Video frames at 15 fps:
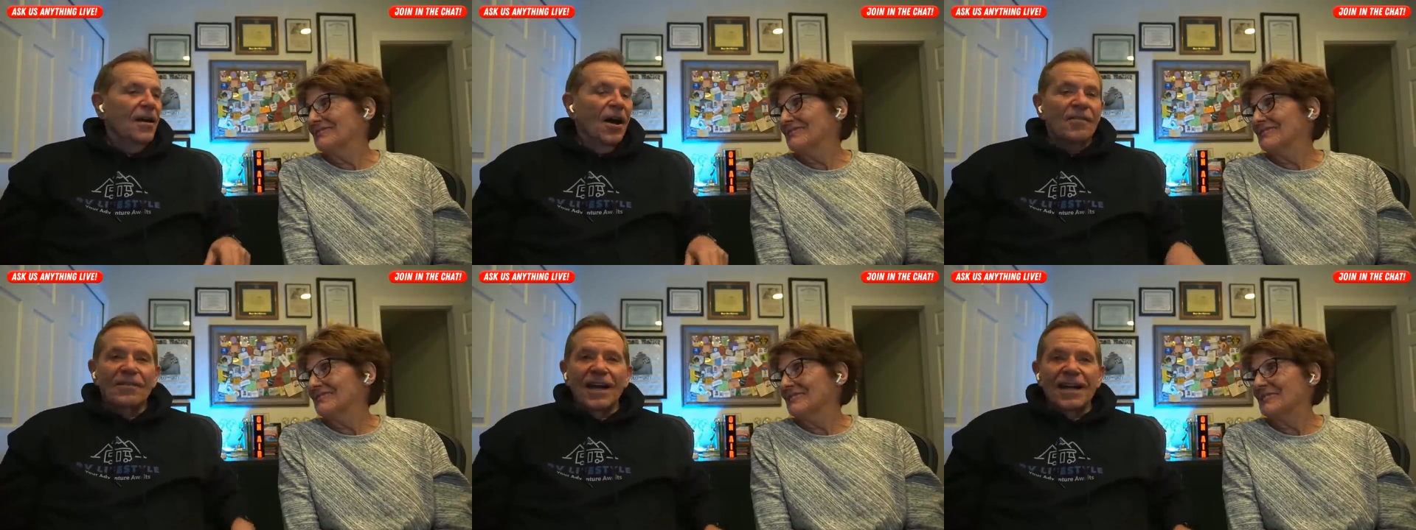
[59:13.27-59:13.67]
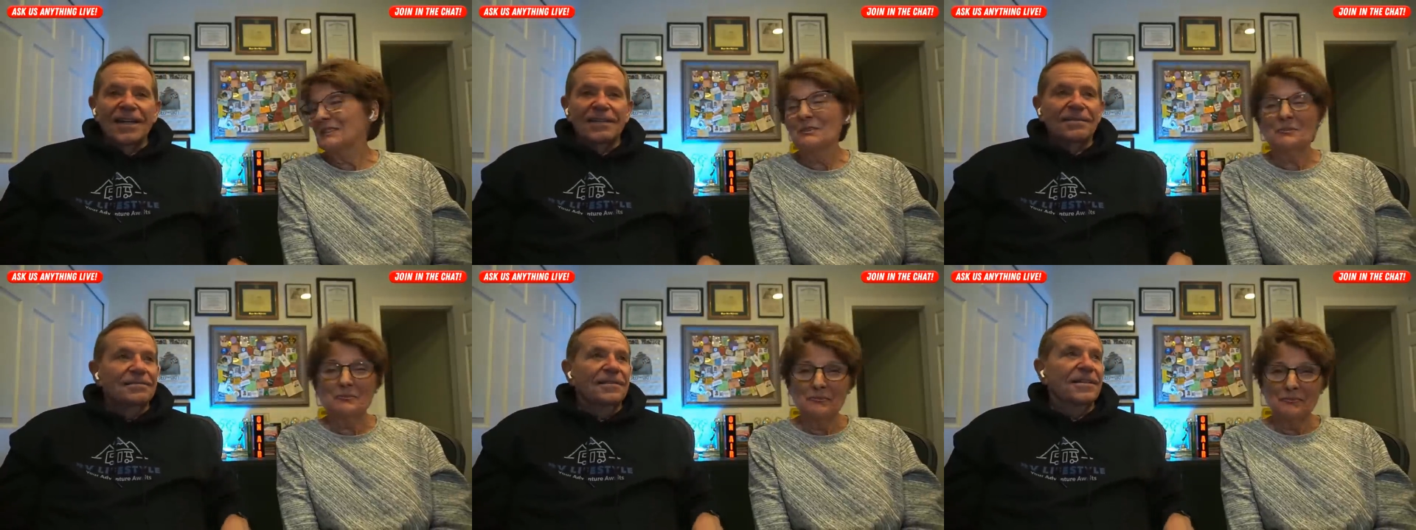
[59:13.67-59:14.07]
Speaker 1: All
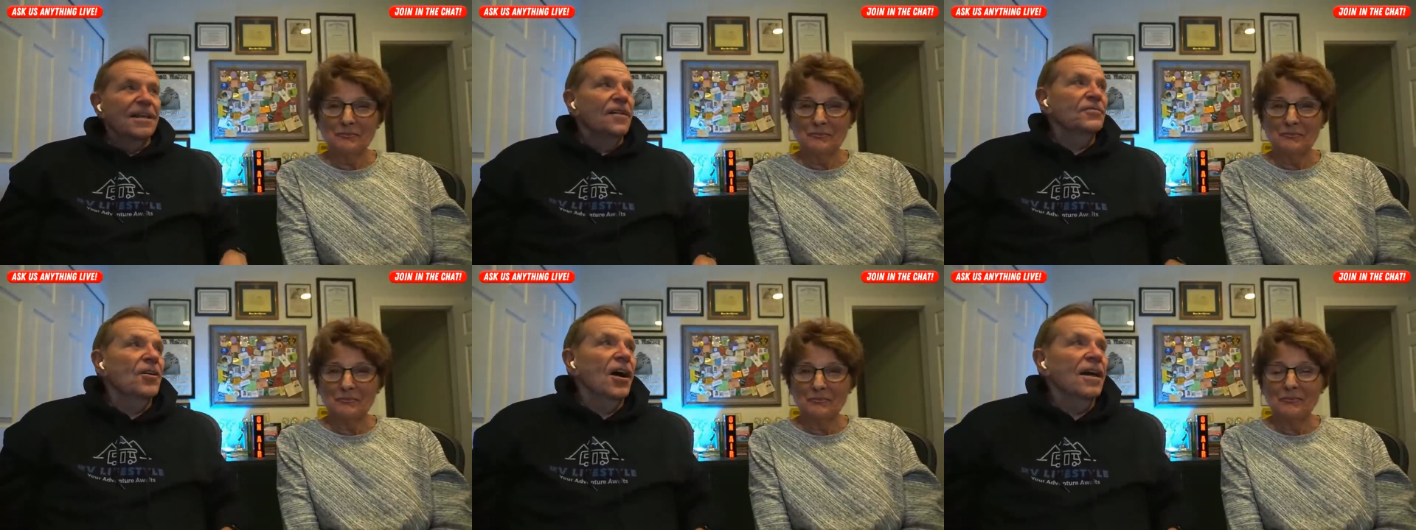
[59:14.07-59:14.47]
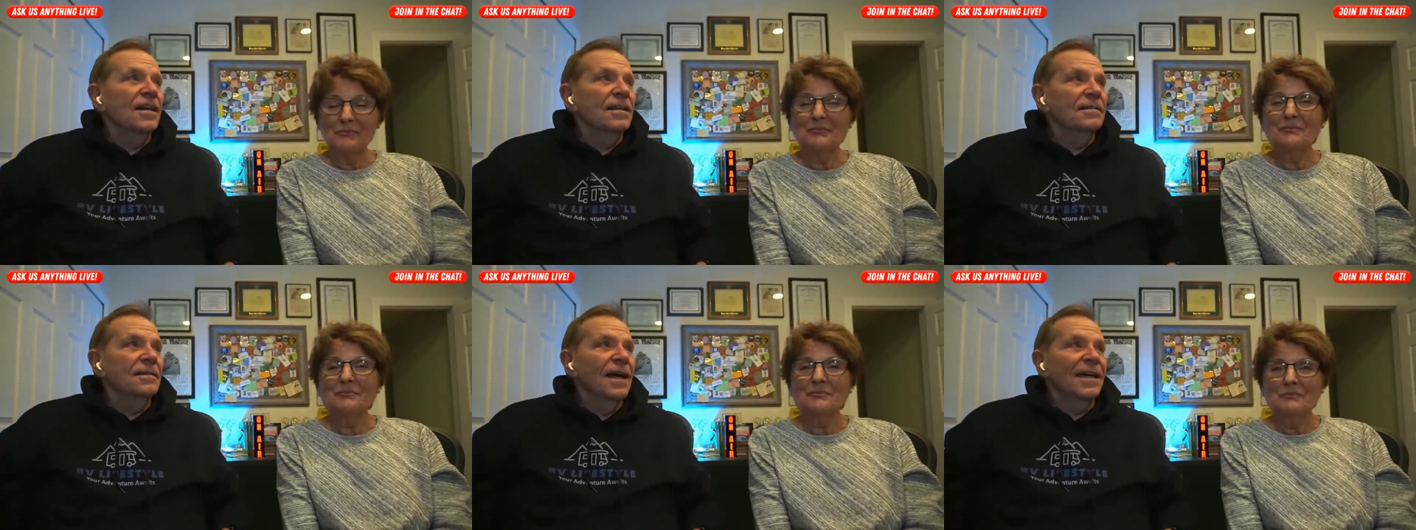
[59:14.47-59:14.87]
right, enough
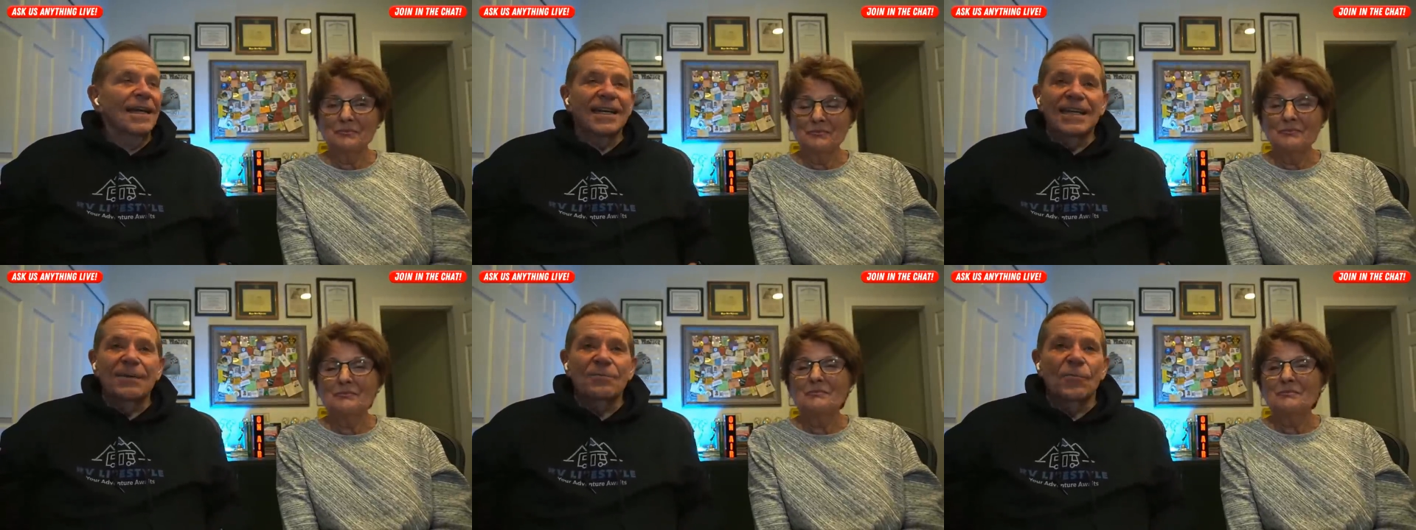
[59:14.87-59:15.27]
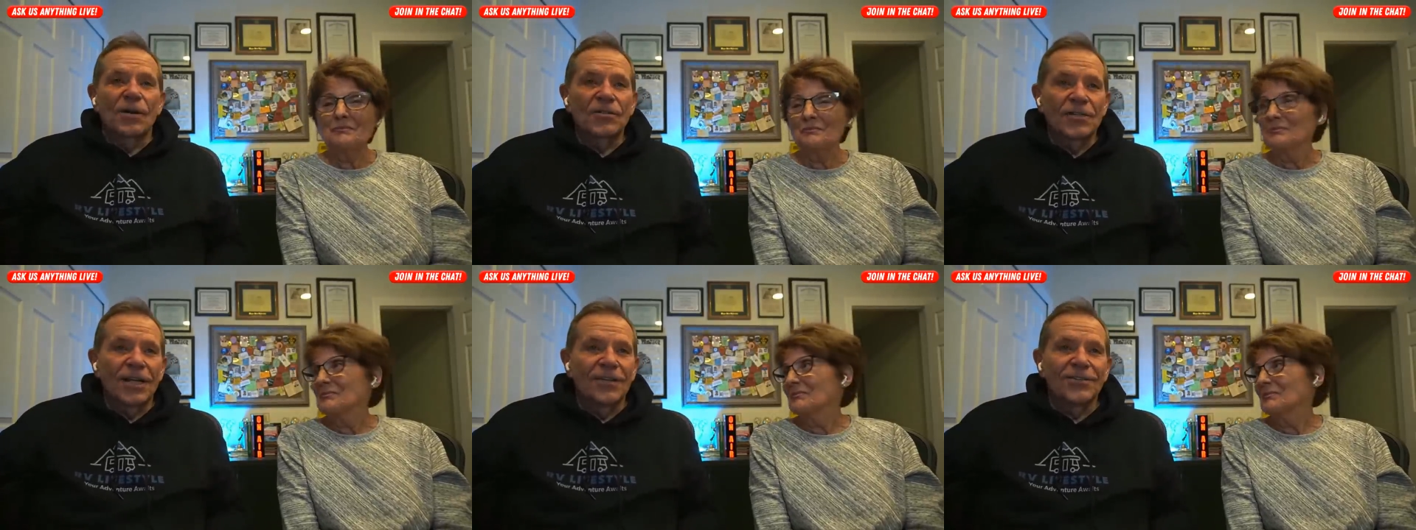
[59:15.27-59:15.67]
talking. I got to get and
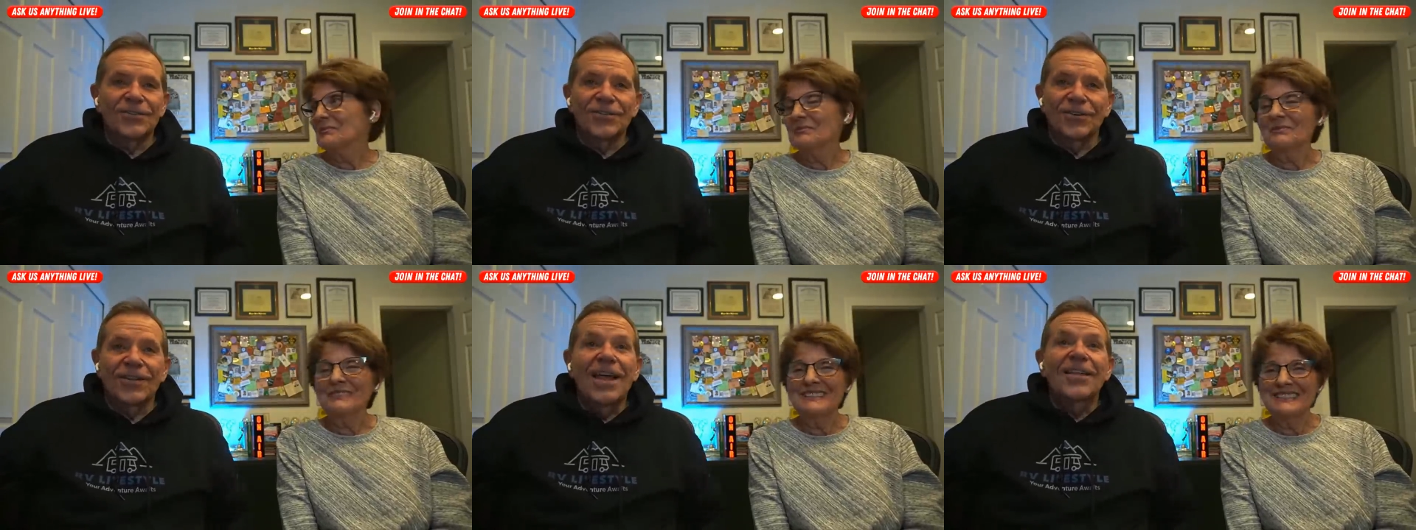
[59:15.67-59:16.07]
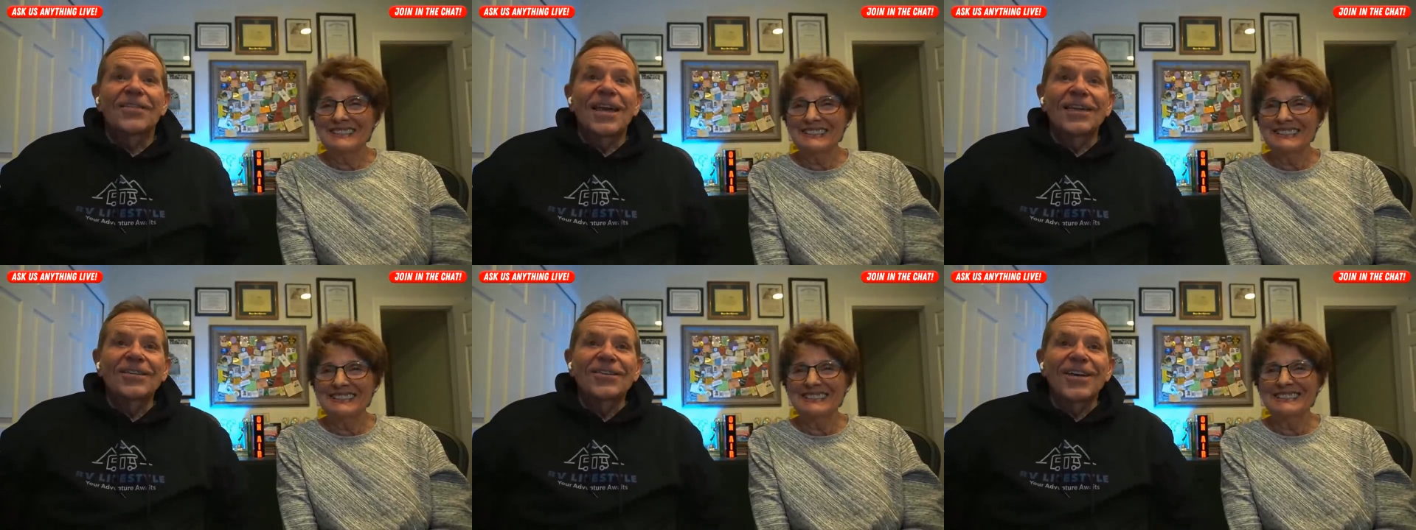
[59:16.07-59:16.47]
watch Yellowstone.
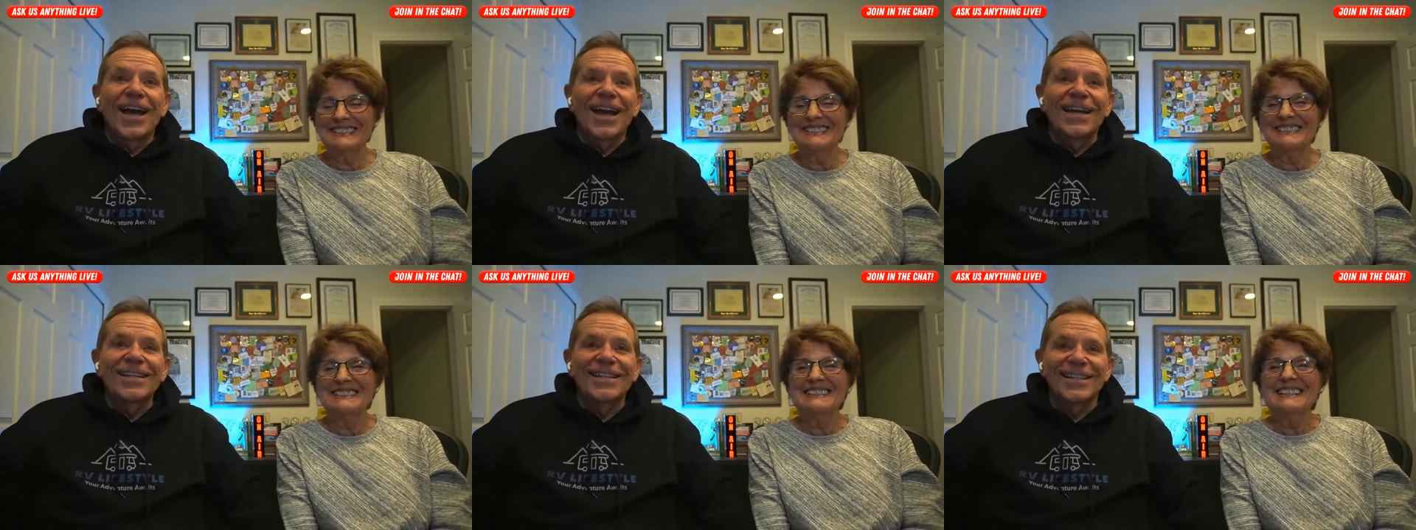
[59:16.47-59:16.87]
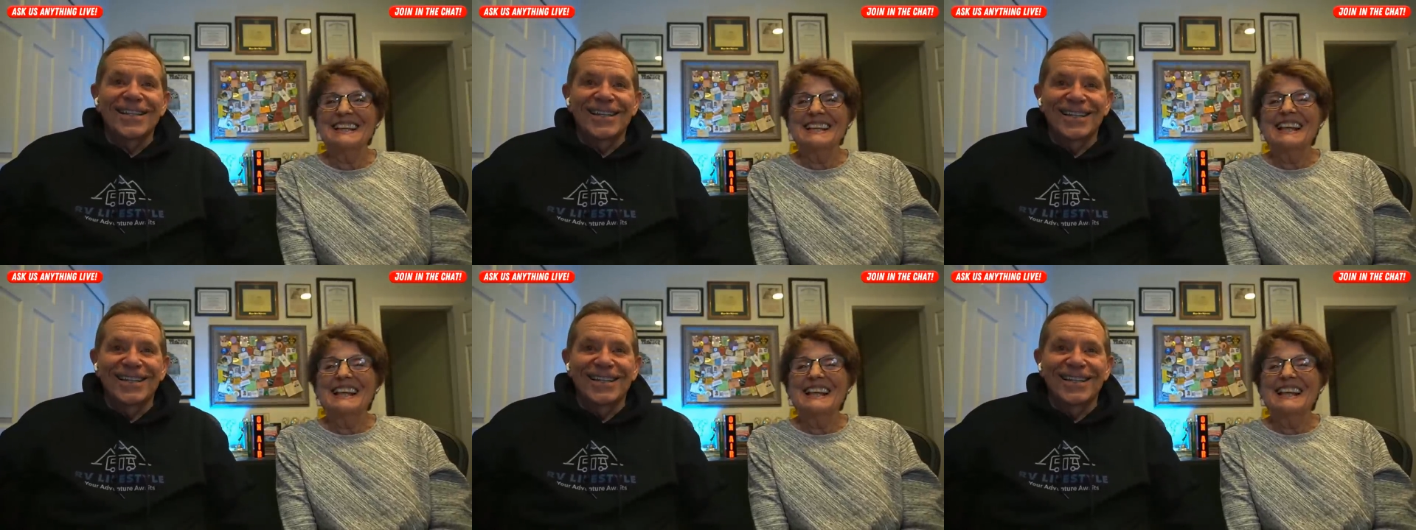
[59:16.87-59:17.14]
Thank you, guys.